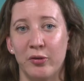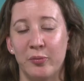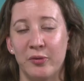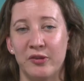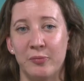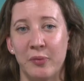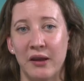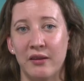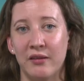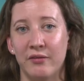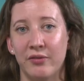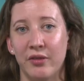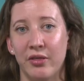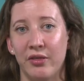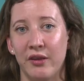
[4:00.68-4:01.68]
the
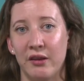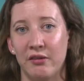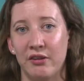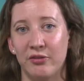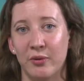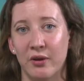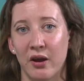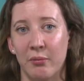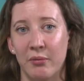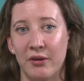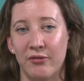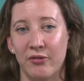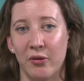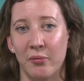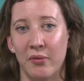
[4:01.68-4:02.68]
perspective the theories were coming
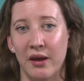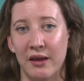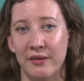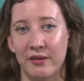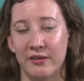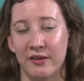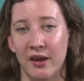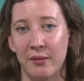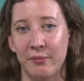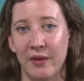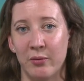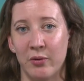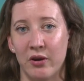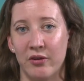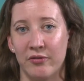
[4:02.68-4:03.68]
from at the time
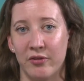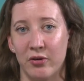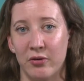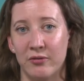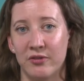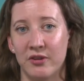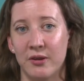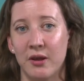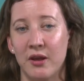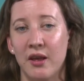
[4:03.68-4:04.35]
they were evolved,